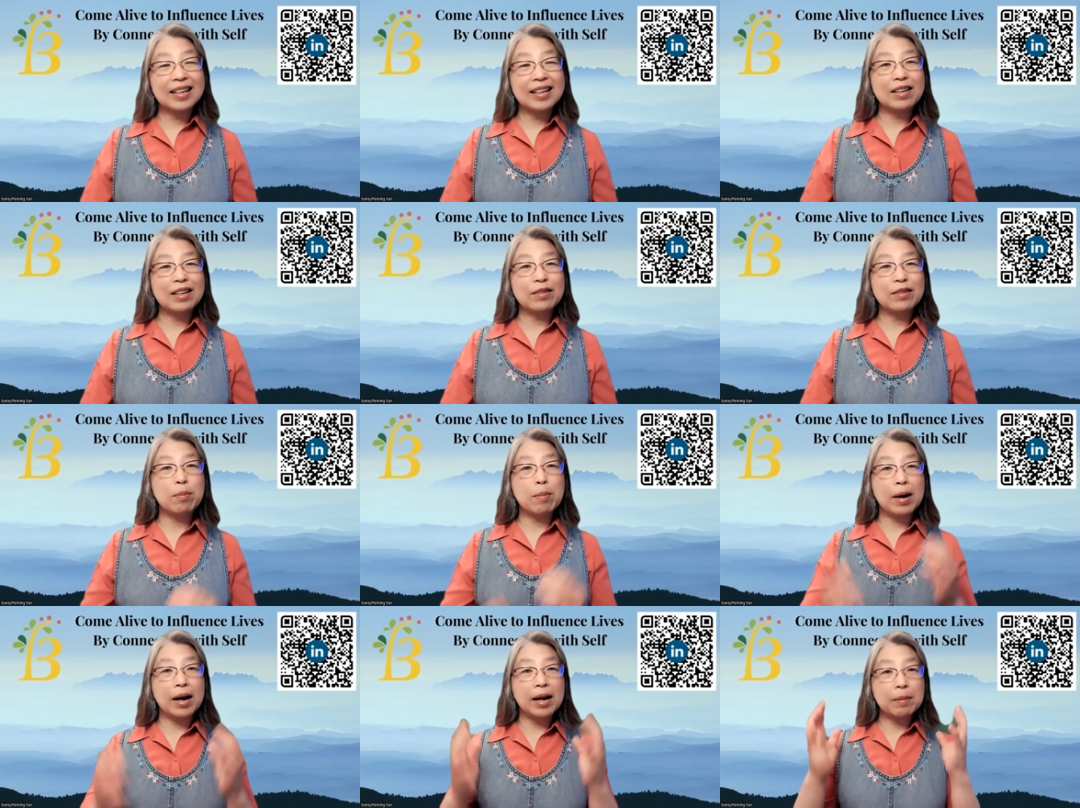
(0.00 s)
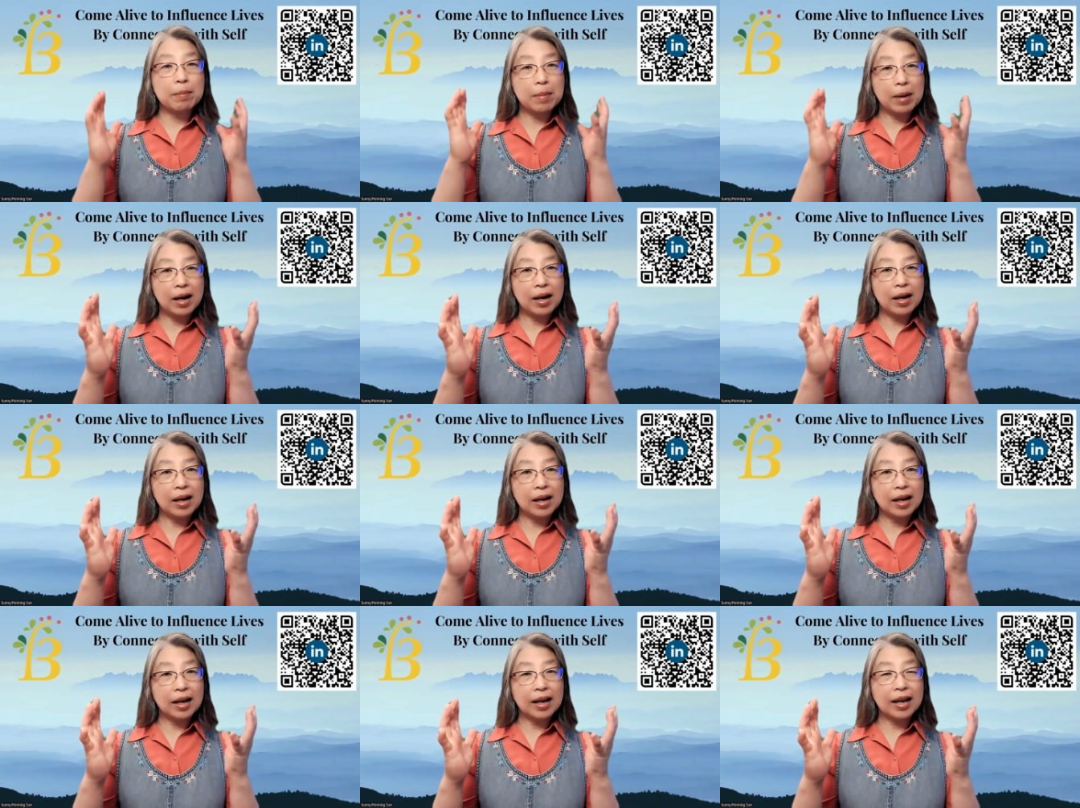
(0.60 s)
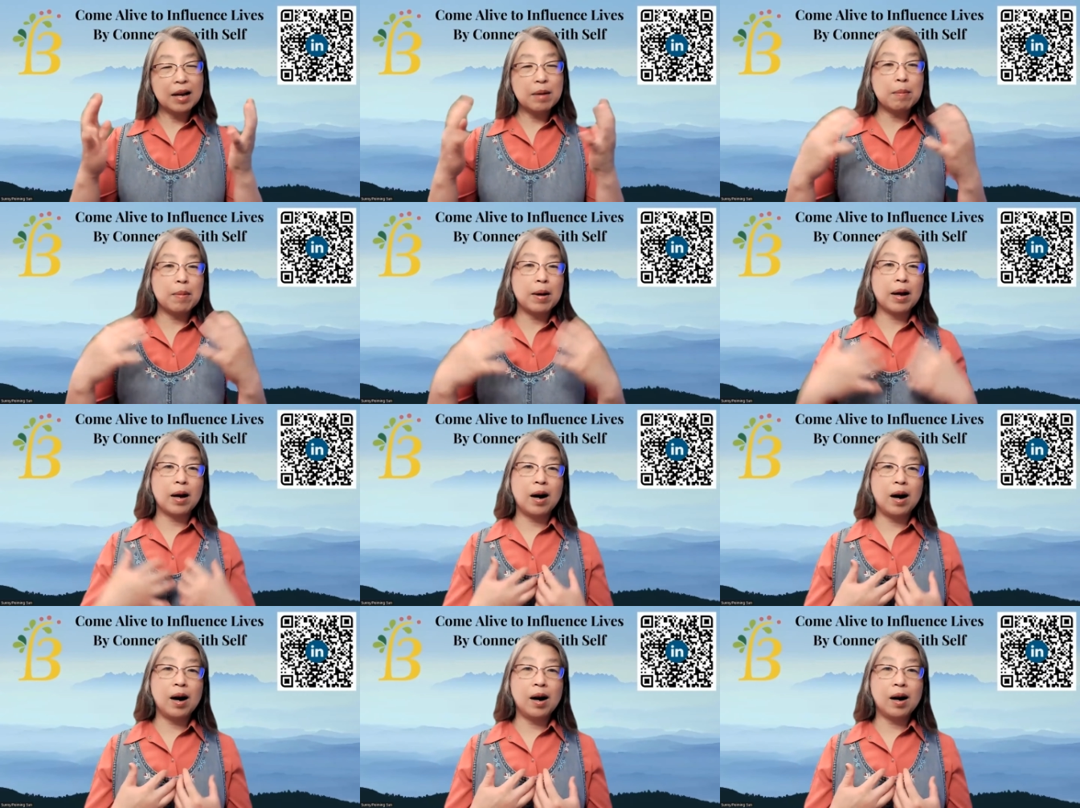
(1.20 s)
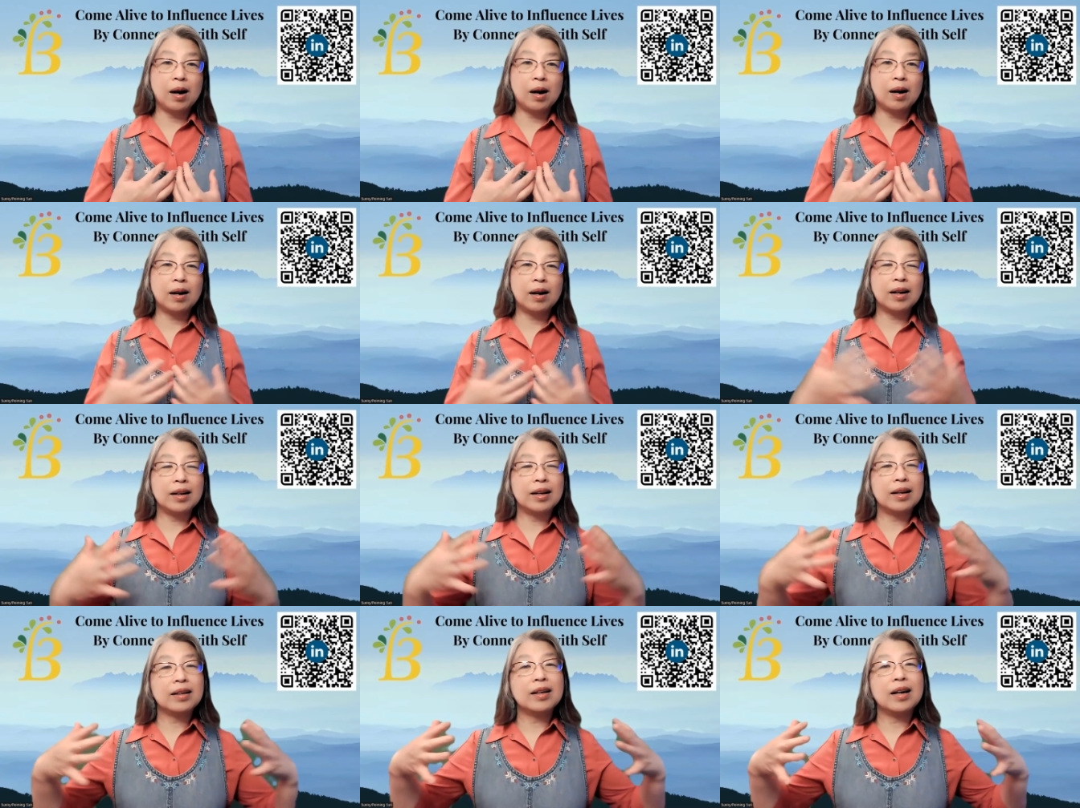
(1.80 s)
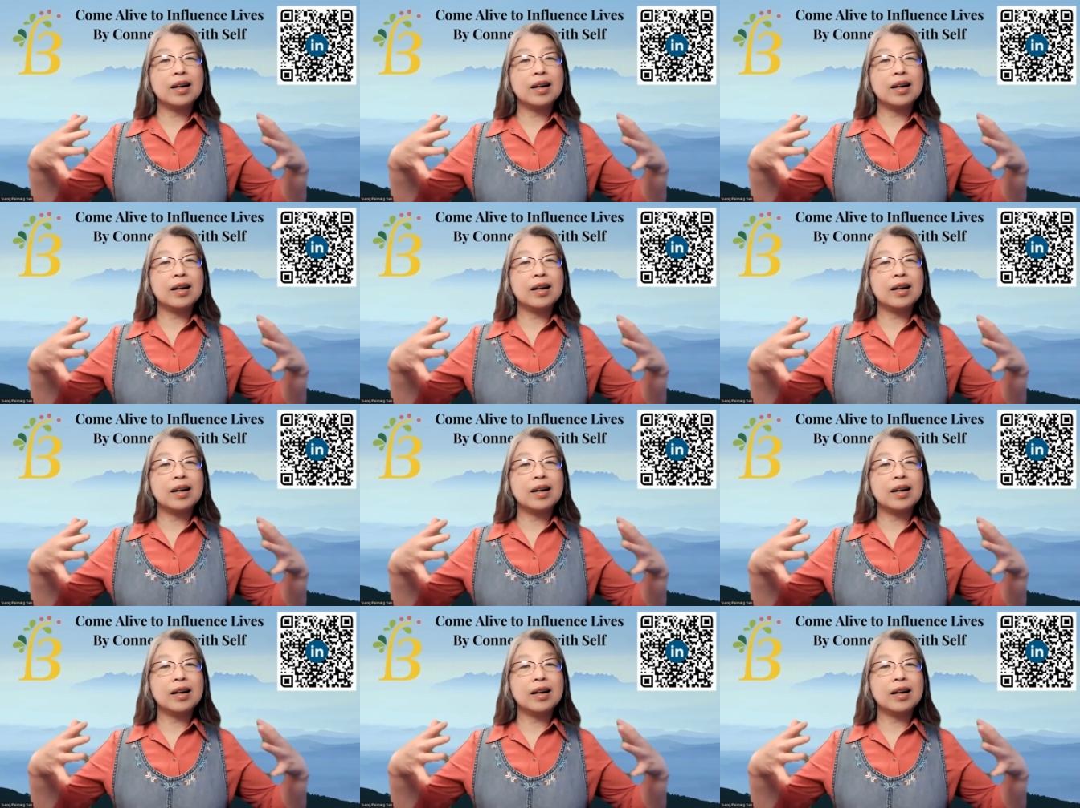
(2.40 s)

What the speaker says: If my mind and my heart